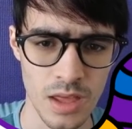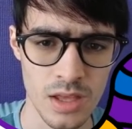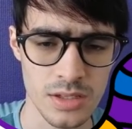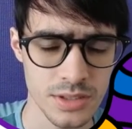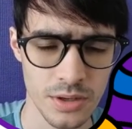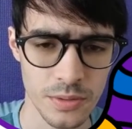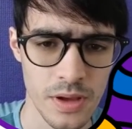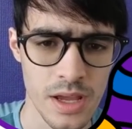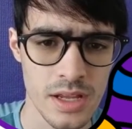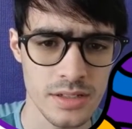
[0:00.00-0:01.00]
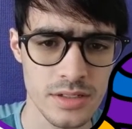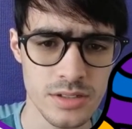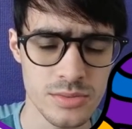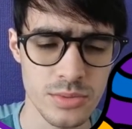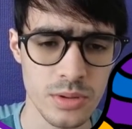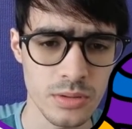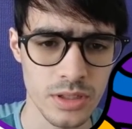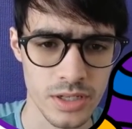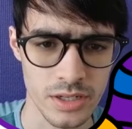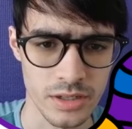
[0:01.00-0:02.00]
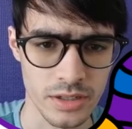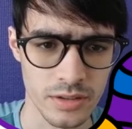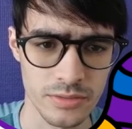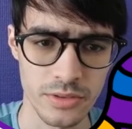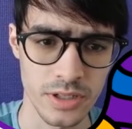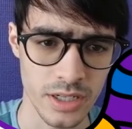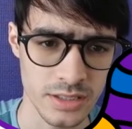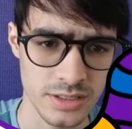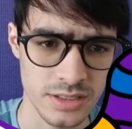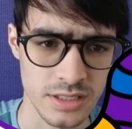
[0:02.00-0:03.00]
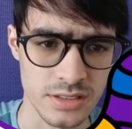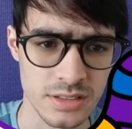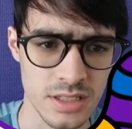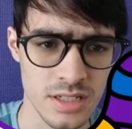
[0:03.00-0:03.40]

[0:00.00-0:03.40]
So, this rule here, for instance,